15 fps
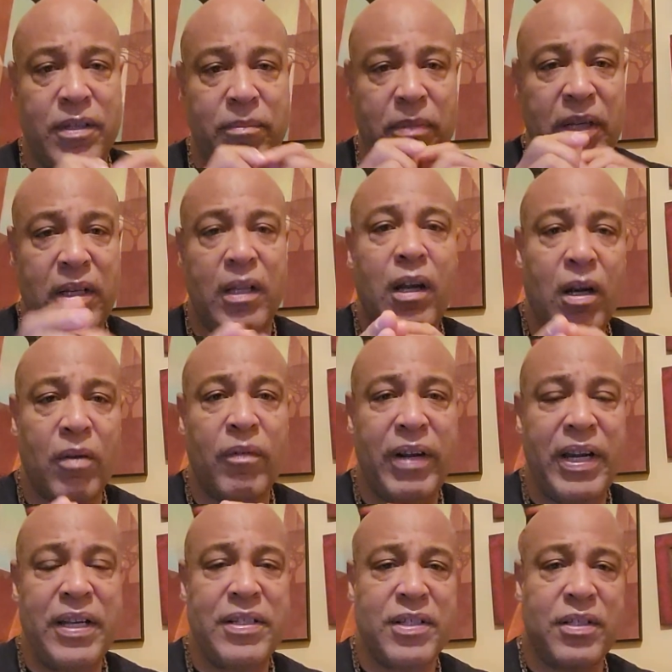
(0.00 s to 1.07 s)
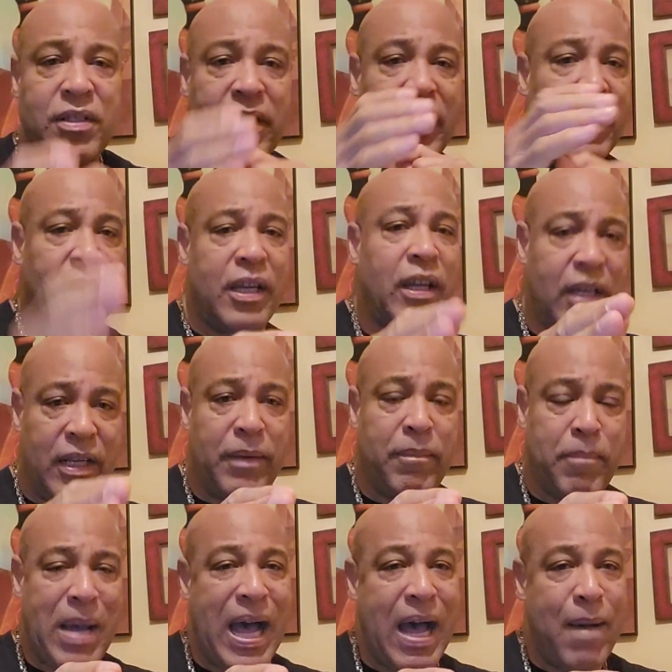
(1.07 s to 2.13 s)
To me, long range is like kicking,
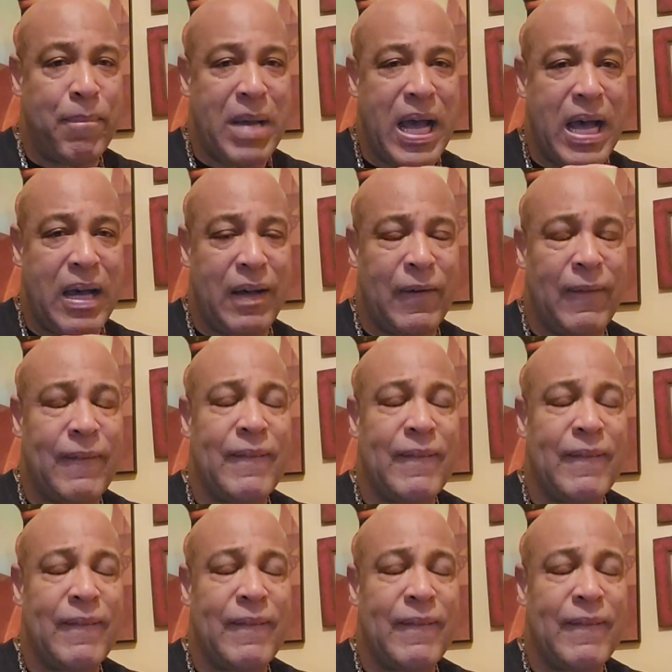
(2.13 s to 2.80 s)
pow, pow.